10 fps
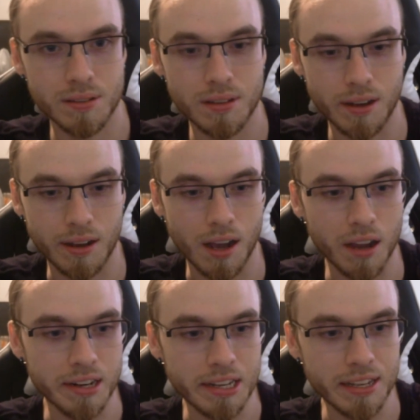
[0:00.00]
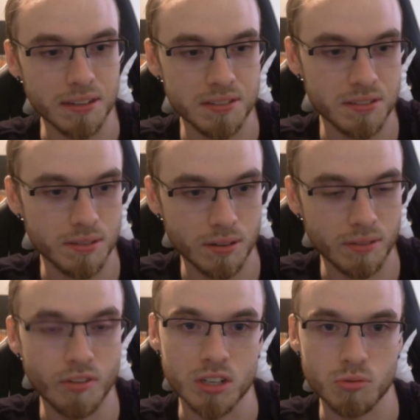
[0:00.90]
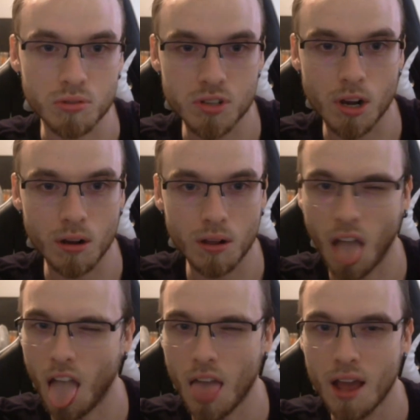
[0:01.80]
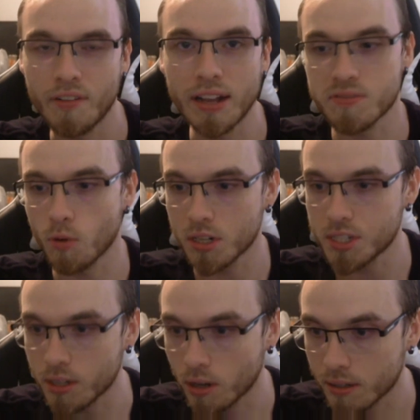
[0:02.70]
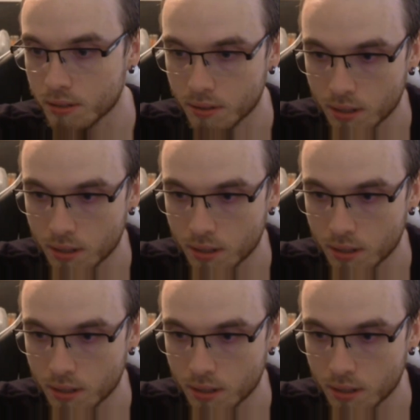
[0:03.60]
hug and a kiss, virtual style. Thanks for watching, guys.